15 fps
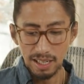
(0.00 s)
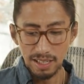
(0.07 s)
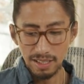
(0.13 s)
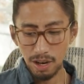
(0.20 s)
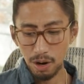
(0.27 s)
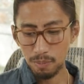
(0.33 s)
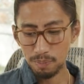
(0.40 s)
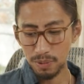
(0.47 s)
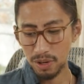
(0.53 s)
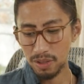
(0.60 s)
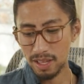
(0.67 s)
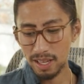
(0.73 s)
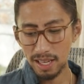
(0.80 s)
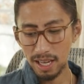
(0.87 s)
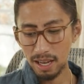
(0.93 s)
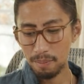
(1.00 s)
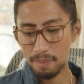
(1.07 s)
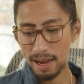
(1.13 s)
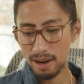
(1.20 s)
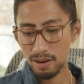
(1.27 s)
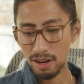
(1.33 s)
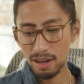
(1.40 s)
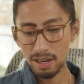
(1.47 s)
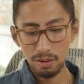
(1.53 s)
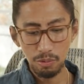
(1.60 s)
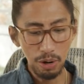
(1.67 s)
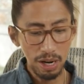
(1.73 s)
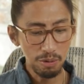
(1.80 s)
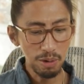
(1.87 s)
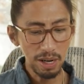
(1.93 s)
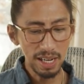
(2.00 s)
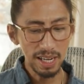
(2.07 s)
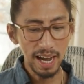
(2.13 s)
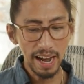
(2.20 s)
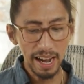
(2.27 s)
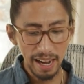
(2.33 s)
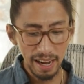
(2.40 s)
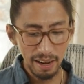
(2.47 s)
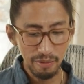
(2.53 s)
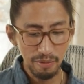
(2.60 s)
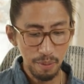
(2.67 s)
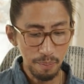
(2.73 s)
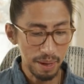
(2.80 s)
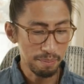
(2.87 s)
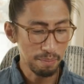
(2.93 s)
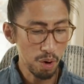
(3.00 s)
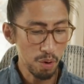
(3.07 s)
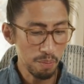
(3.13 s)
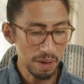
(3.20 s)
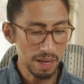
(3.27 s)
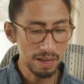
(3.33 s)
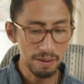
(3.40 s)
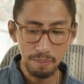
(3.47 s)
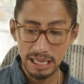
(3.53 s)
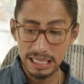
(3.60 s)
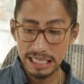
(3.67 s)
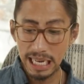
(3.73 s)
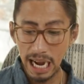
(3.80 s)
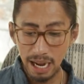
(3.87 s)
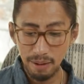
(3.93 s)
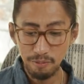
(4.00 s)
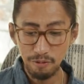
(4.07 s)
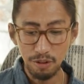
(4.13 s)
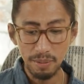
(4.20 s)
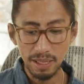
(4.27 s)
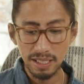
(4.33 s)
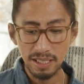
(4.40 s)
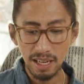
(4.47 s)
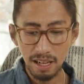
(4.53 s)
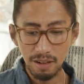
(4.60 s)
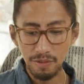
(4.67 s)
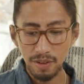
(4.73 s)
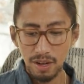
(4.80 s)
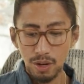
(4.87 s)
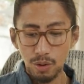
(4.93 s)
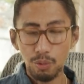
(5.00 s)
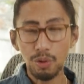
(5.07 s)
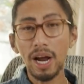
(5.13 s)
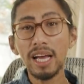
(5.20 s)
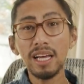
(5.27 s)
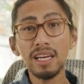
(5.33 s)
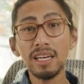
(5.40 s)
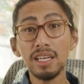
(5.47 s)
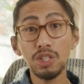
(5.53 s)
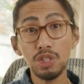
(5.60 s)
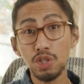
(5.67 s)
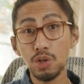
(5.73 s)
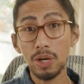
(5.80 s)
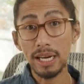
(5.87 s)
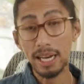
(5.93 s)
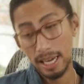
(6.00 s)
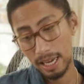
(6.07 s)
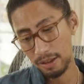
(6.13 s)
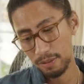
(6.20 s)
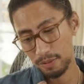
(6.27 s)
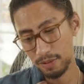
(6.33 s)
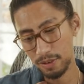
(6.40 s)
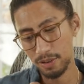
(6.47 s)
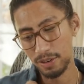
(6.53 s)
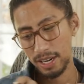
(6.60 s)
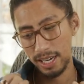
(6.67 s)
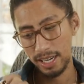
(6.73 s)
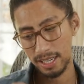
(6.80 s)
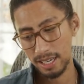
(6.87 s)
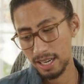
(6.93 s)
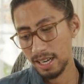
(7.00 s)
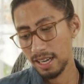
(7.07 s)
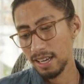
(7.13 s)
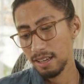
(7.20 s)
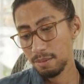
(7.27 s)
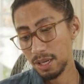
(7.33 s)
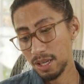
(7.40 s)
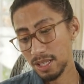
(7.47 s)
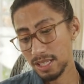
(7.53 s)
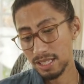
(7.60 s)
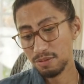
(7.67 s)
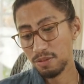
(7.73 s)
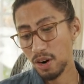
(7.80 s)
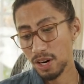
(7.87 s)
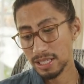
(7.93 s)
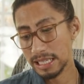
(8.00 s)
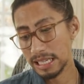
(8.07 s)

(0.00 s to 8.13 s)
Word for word: So you're thinking about, like, when will I have my moment, my time for myself, where I can enjoy life, all right? Because as far as